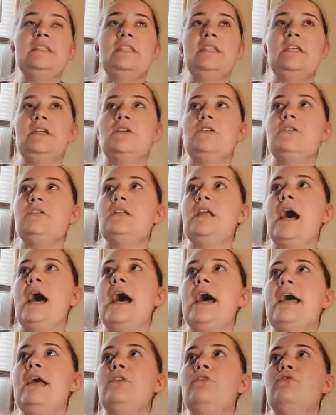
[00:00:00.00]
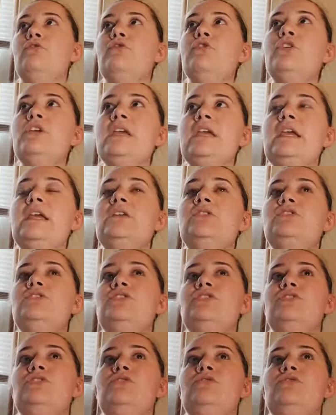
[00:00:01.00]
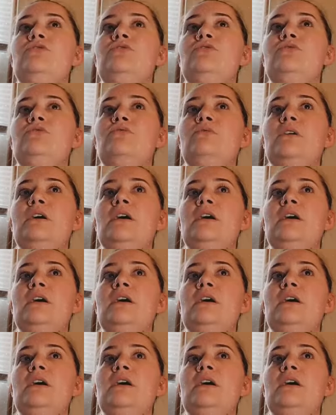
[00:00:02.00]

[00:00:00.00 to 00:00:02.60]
they're not looking to